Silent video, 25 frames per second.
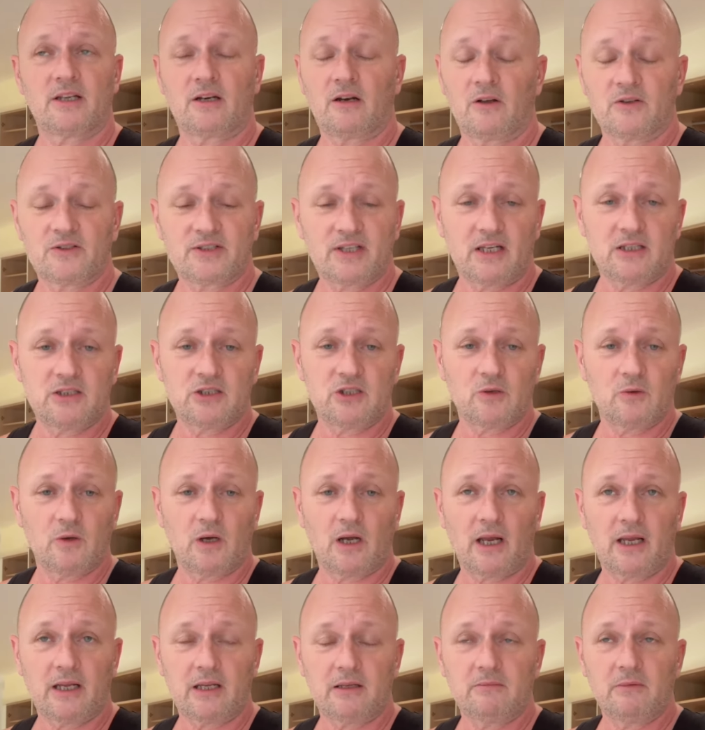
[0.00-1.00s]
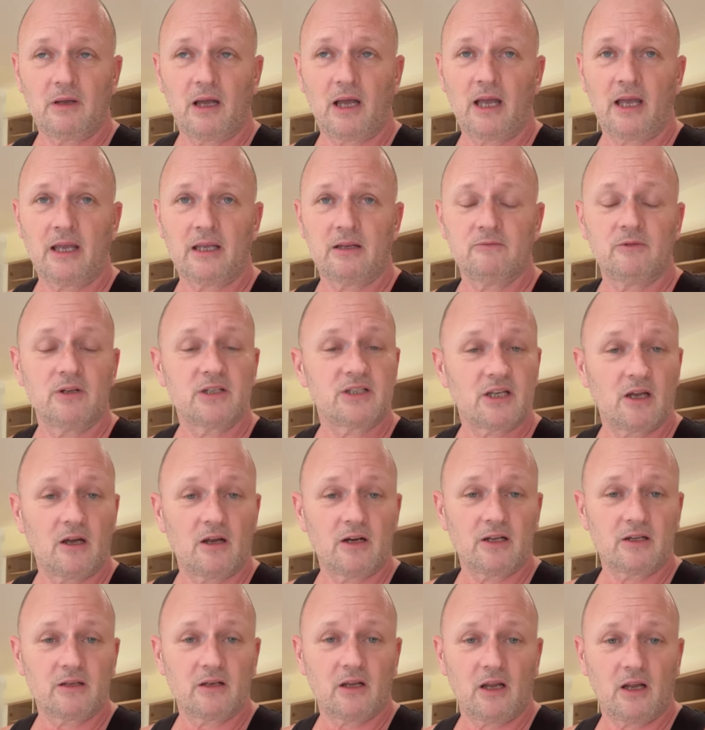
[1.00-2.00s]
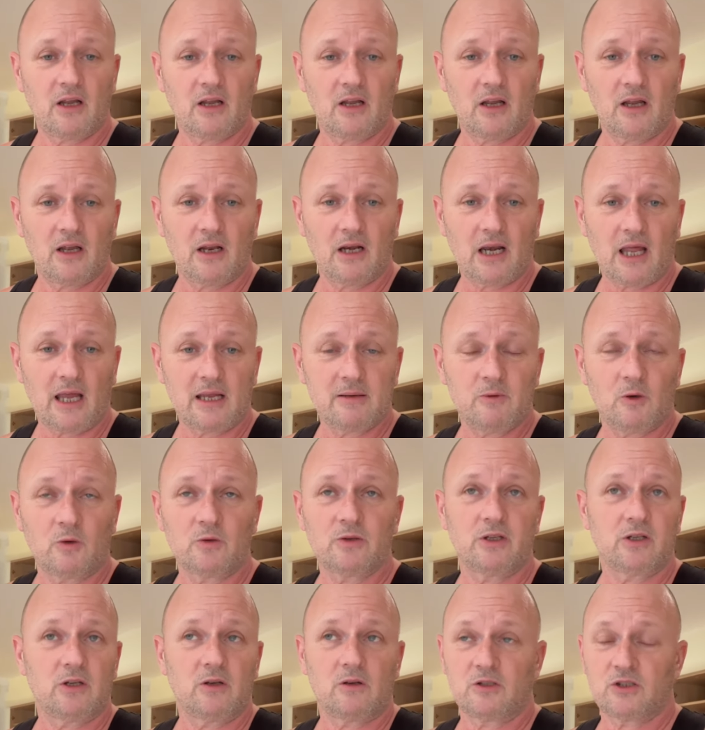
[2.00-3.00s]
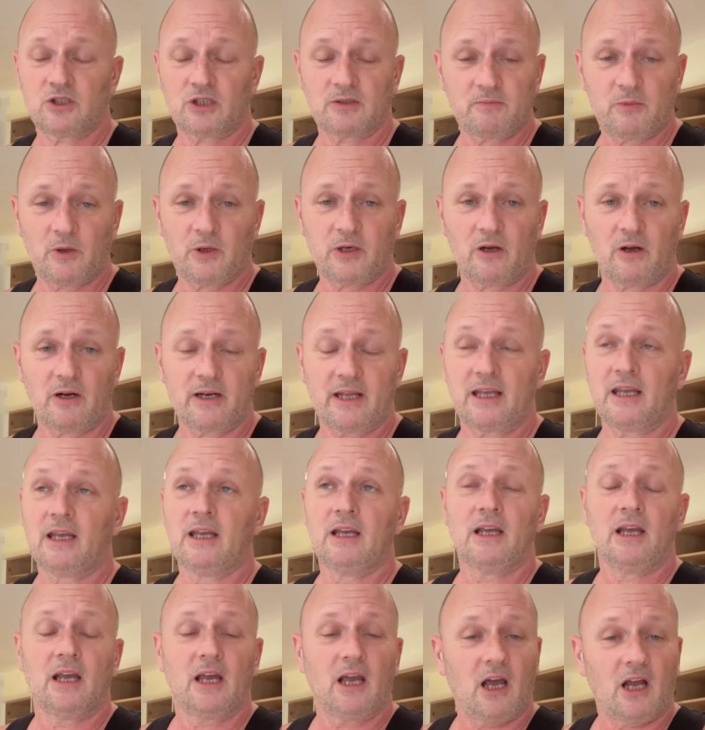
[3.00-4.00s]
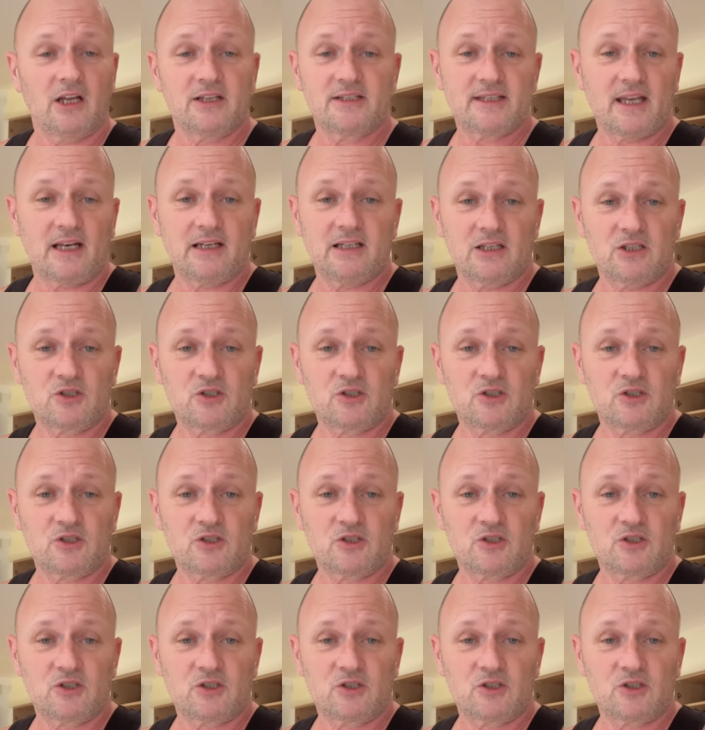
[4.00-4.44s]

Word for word: I'll send you a return a label that you can just put it on it and send it